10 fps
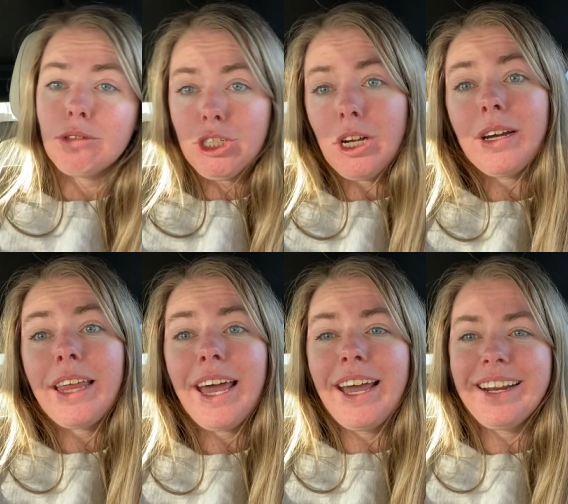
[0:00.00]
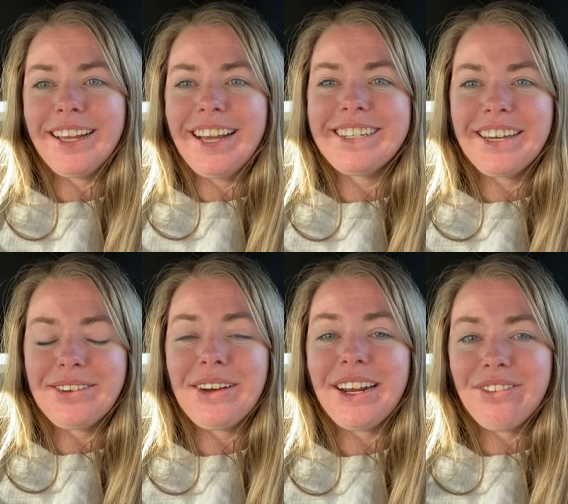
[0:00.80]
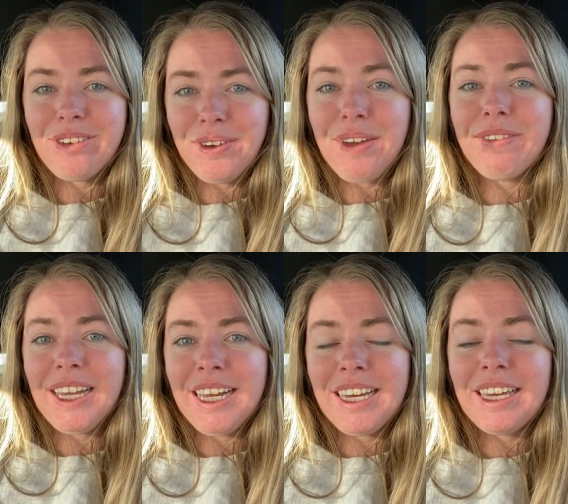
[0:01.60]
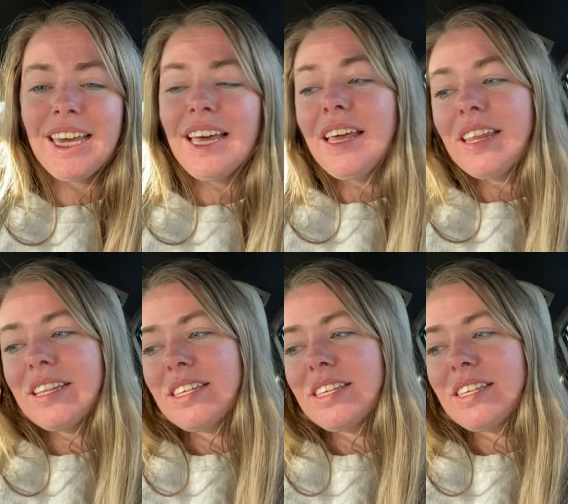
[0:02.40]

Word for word: chug that and get ready for my meeting. It's